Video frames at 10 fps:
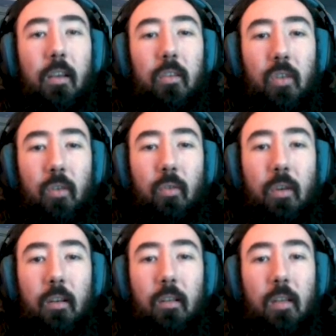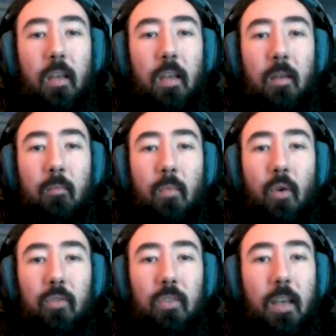So in
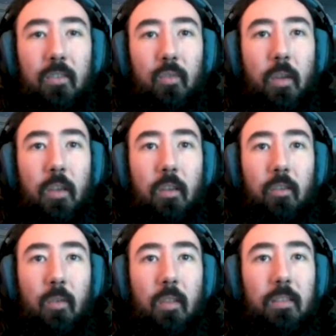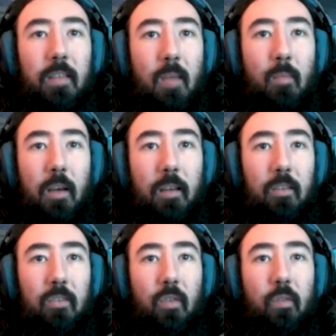most cases where you're doing this game hacking
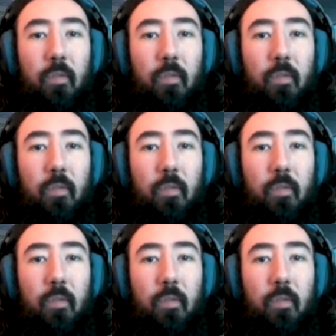stuff,